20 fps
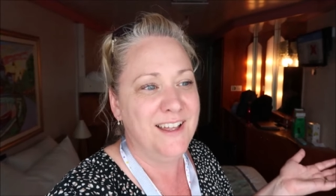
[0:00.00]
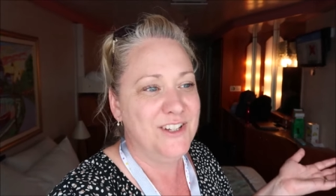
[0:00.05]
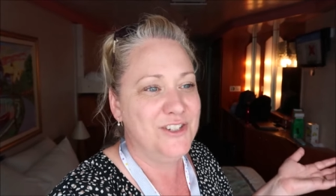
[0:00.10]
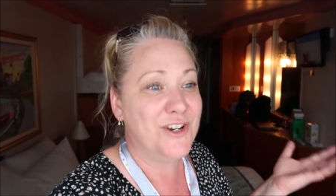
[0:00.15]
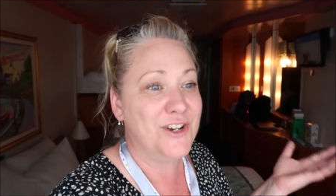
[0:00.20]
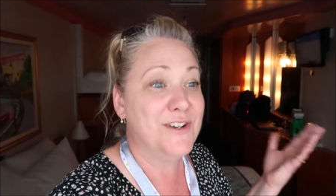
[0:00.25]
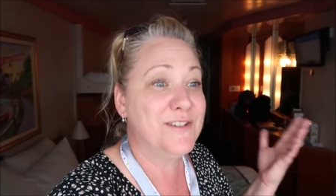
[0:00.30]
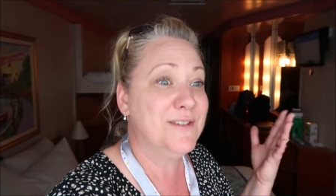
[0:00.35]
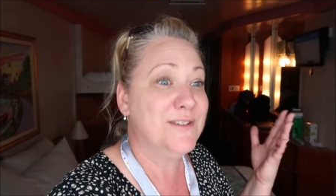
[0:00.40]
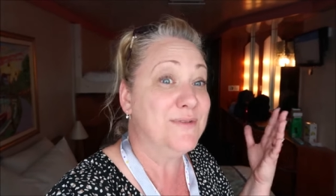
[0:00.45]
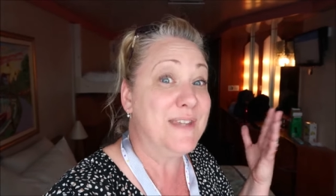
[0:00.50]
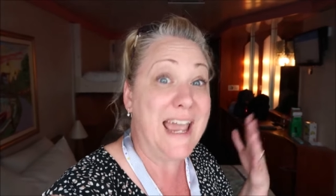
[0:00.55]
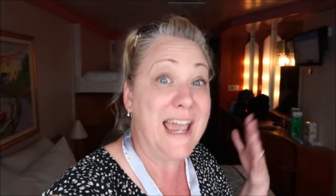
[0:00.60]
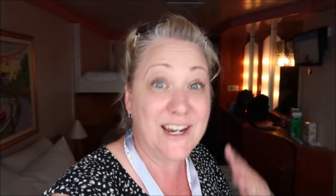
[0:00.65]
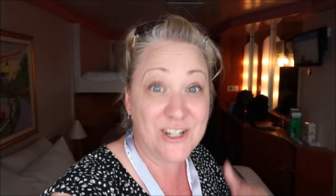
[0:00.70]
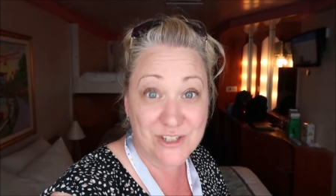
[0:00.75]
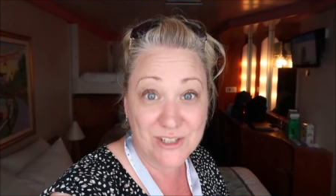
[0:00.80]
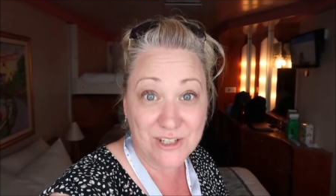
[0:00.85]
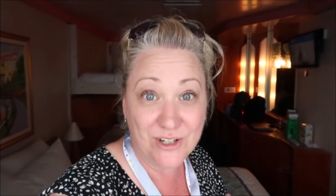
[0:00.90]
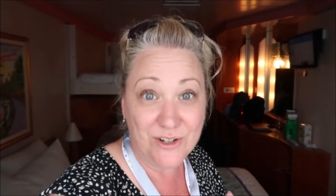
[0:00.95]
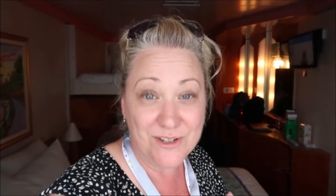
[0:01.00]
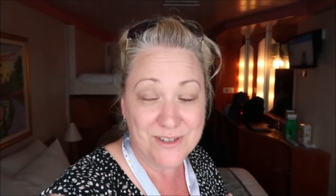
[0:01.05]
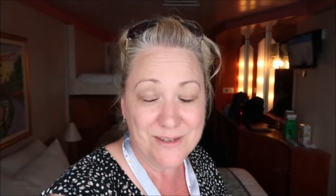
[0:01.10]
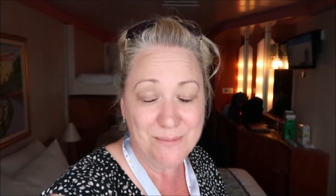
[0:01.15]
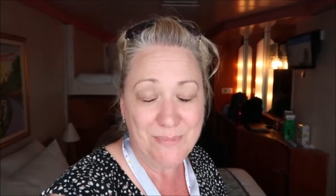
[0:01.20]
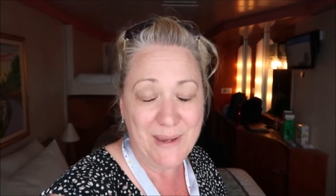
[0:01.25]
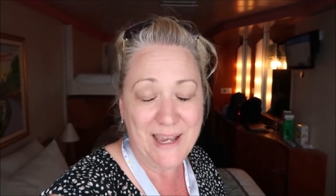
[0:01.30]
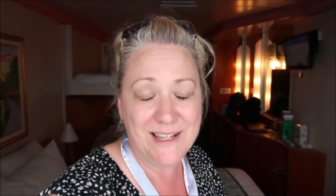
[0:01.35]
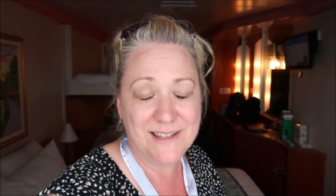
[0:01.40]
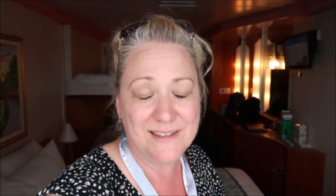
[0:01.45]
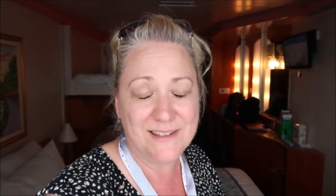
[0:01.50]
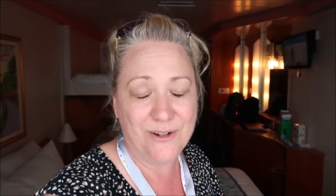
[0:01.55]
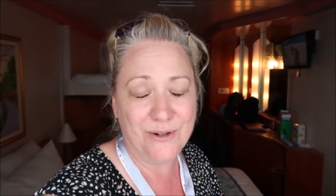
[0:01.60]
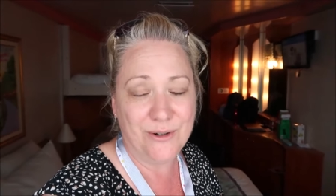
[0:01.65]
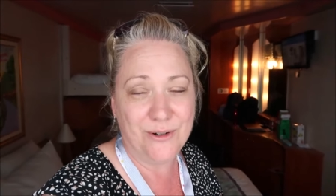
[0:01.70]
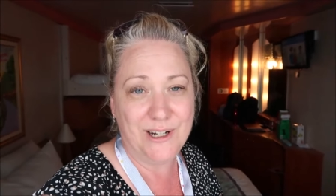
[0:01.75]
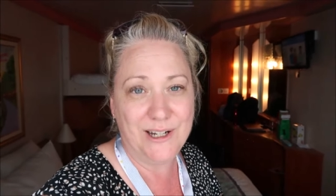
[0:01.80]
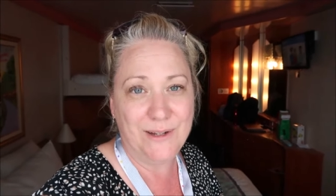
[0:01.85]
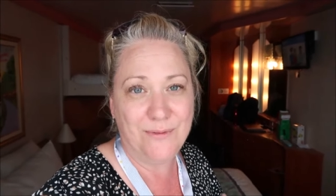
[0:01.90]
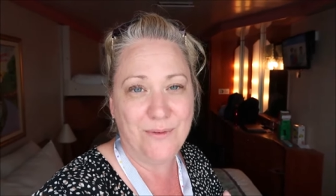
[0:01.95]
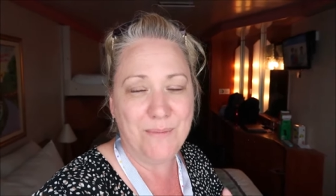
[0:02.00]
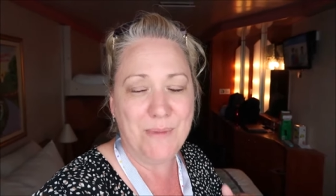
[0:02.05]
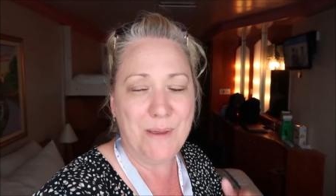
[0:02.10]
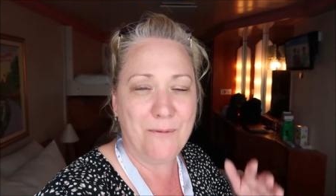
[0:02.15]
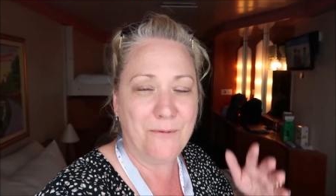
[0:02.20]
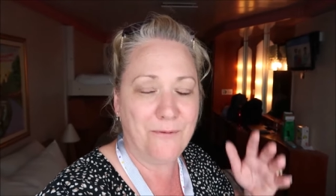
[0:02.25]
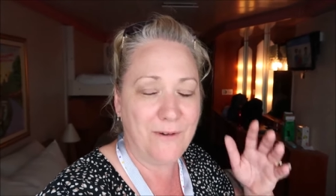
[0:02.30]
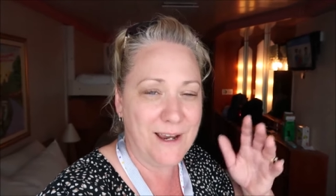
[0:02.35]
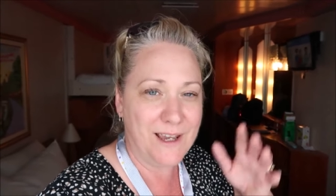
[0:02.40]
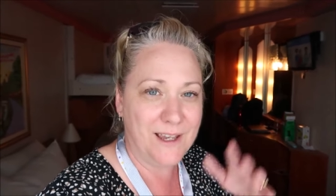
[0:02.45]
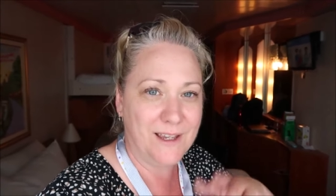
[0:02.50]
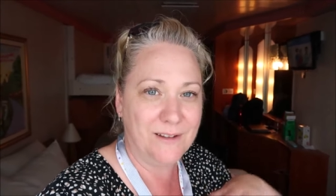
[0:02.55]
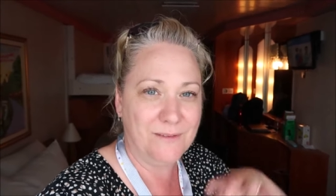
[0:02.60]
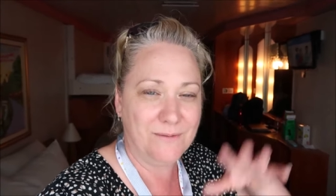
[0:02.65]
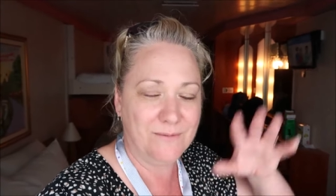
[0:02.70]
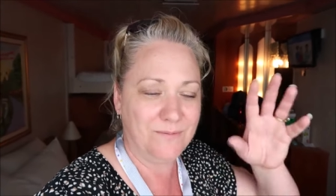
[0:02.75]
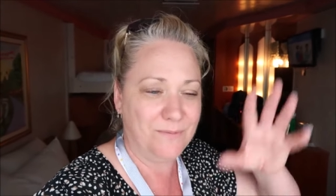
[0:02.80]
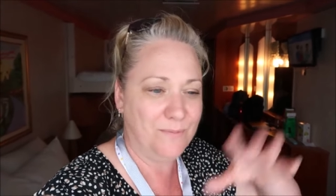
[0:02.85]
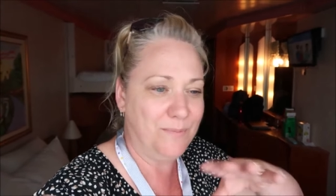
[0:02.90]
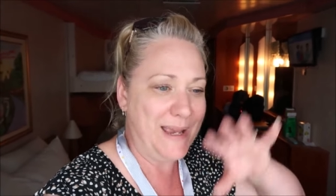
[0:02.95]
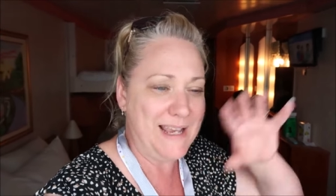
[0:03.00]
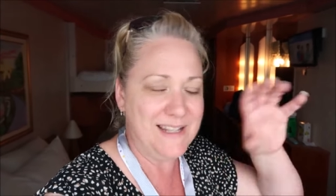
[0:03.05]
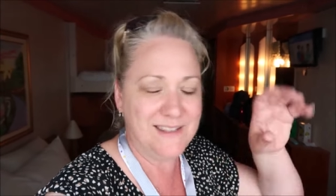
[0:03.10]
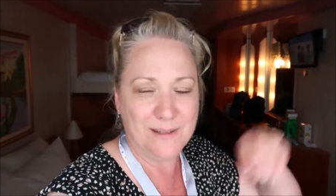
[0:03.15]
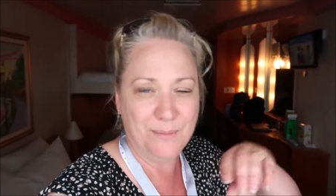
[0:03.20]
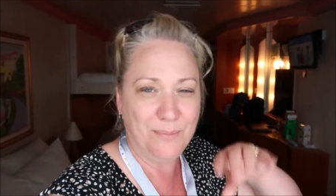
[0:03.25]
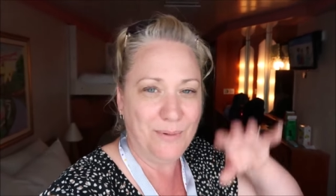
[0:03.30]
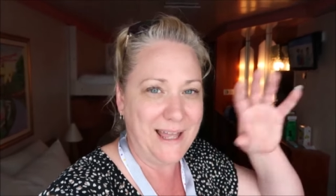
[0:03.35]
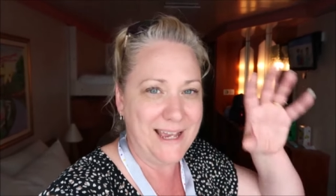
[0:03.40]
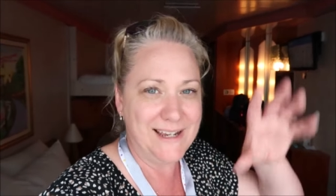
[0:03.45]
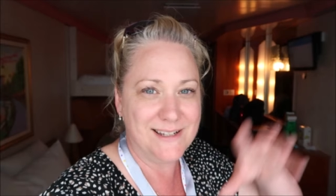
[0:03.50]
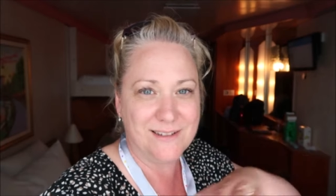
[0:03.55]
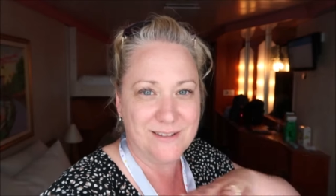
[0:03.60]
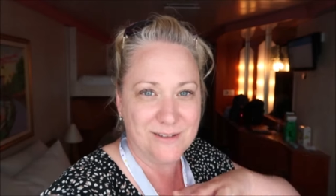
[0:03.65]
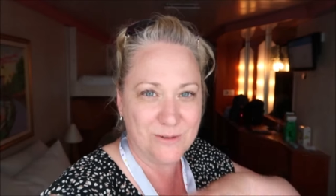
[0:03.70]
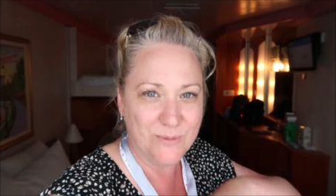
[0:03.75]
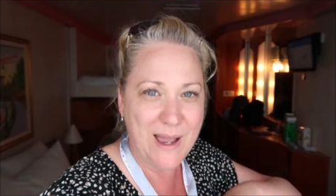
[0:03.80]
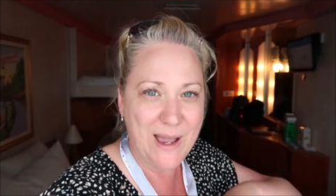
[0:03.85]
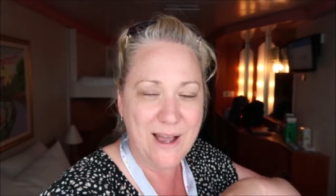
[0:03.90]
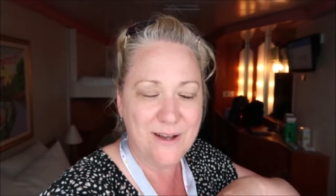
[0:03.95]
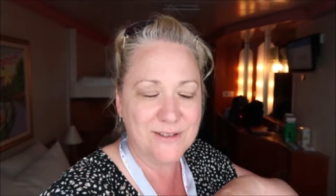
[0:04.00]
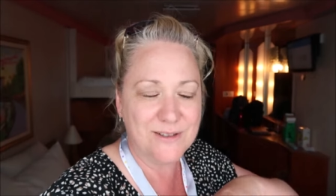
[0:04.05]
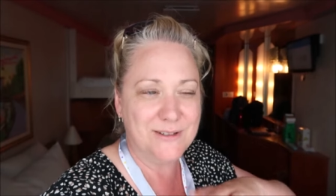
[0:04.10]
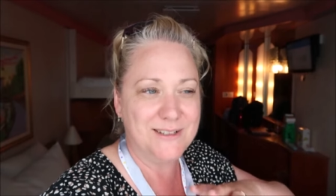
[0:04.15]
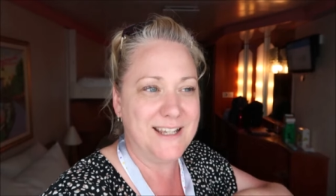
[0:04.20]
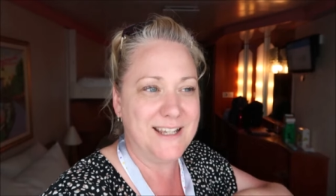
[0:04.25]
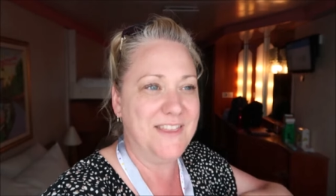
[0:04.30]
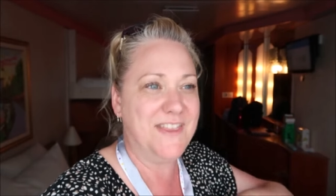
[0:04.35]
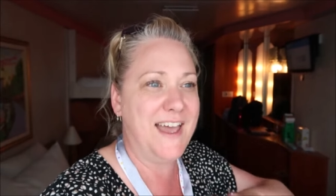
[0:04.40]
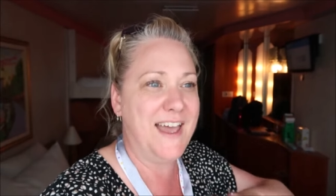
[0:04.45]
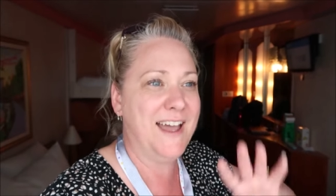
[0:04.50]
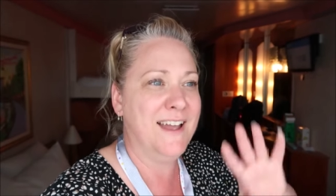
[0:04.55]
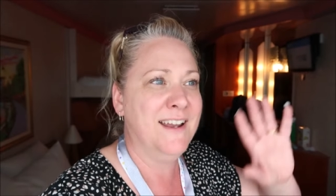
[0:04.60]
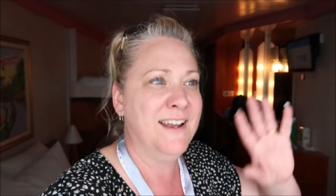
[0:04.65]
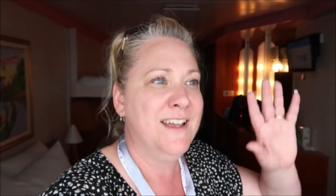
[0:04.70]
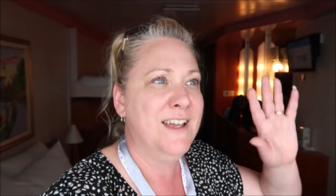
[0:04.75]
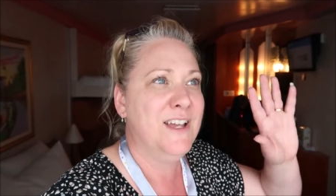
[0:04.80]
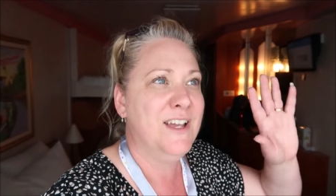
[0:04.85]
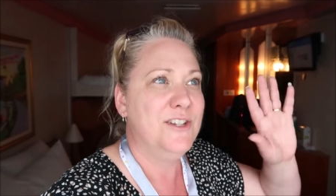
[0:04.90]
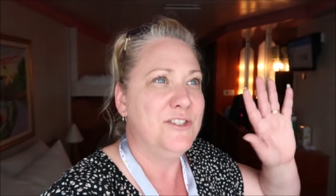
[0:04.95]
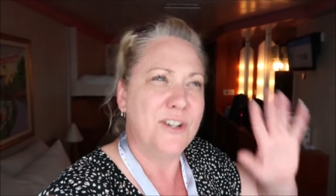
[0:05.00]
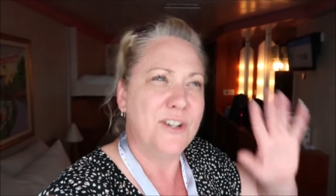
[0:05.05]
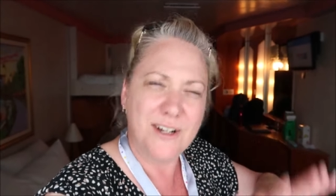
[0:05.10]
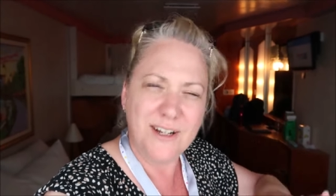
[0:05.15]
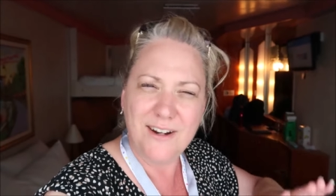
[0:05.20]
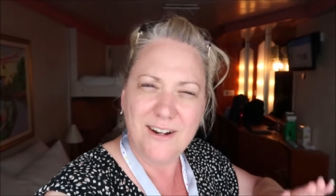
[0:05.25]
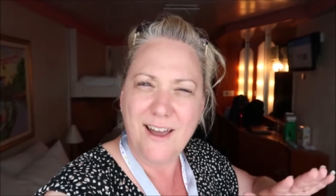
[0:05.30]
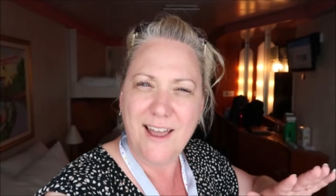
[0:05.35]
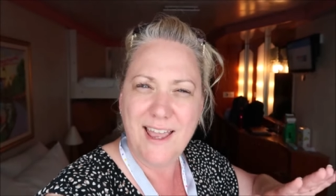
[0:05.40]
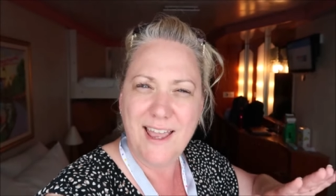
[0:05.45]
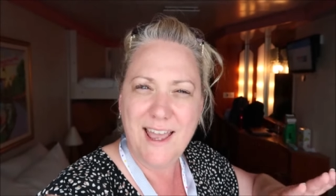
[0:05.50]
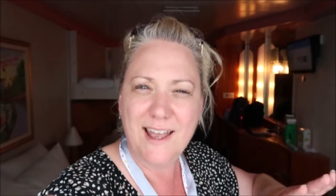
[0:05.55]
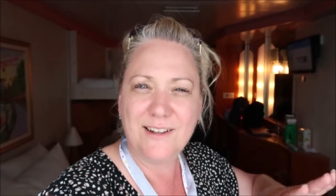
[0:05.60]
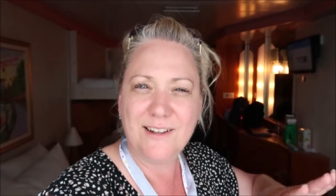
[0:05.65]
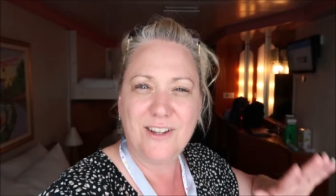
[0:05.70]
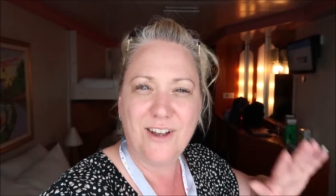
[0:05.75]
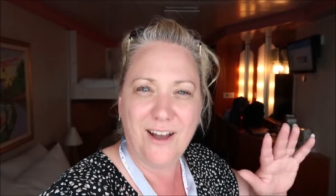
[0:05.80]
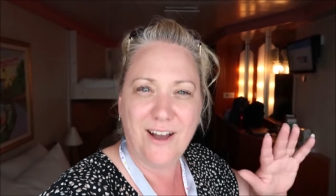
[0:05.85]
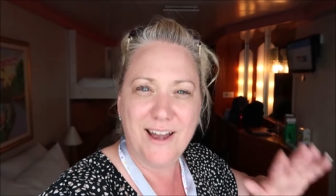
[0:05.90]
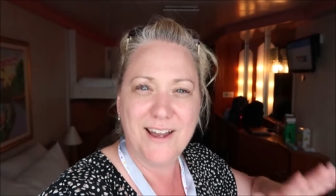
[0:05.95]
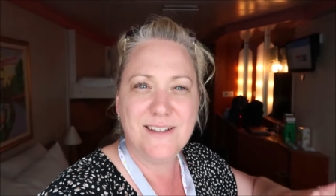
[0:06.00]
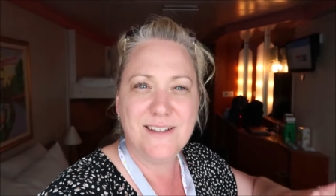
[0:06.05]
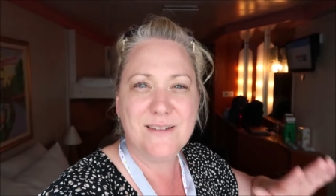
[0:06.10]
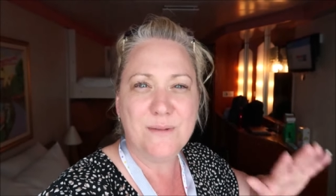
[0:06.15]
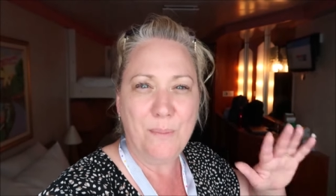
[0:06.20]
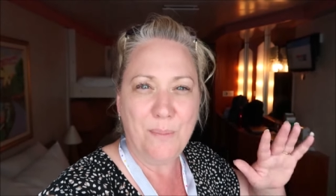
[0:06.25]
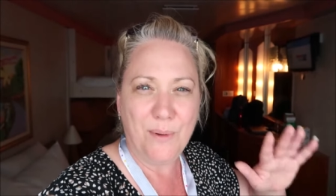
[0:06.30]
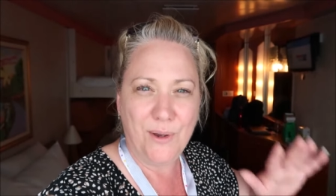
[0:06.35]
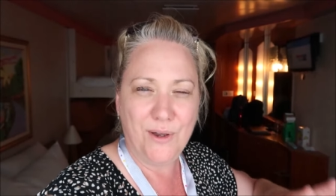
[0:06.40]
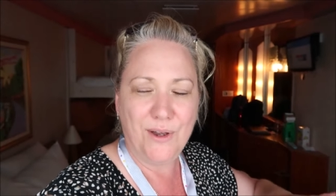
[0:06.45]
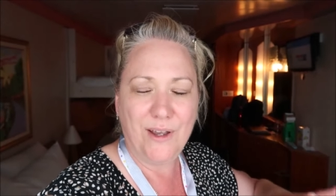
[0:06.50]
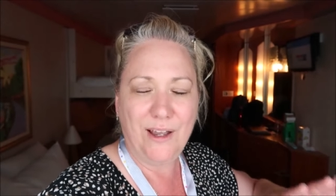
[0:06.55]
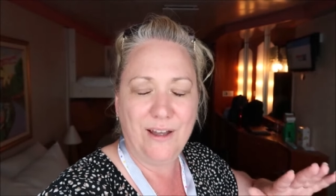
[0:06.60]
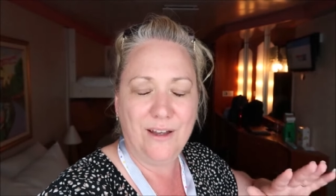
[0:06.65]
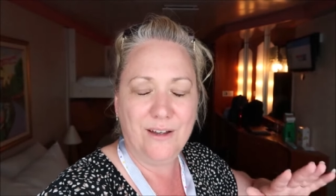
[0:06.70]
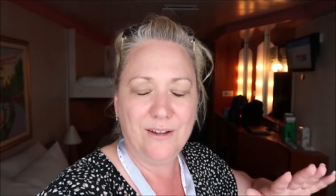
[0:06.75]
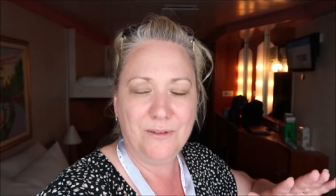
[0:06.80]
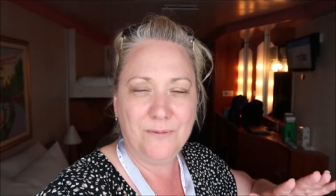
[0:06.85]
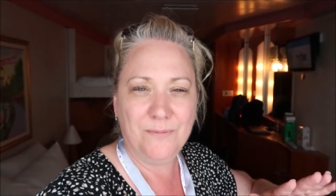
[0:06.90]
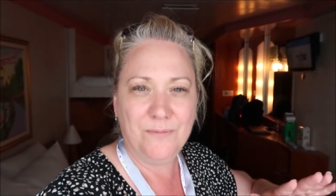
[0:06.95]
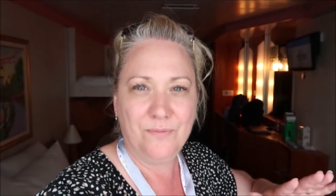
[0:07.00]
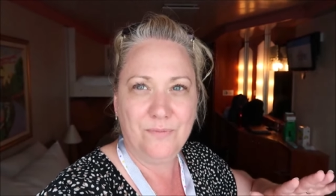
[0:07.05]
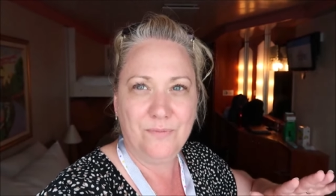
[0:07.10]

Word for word: Joseph's actually got some pizza already from the free pizza place as well. So he's had that. Johnny and I had Guy's Burger.